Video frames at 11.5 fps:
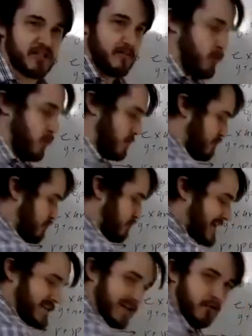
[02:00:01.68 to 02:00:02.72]
just some more
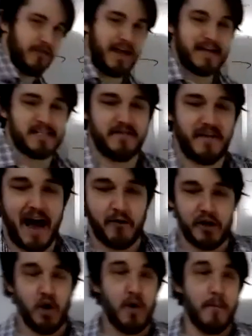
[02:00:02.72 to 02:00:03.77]
practical things of how to
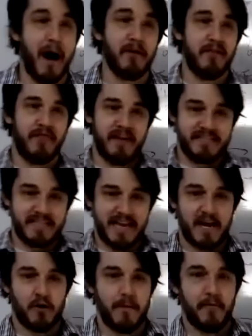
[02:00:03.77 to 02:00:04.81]
go about it, things I
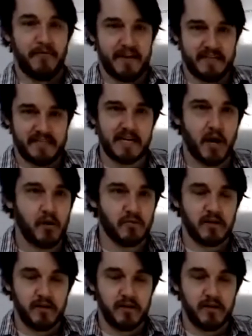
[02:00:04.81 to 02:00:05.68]
care about, things I don't.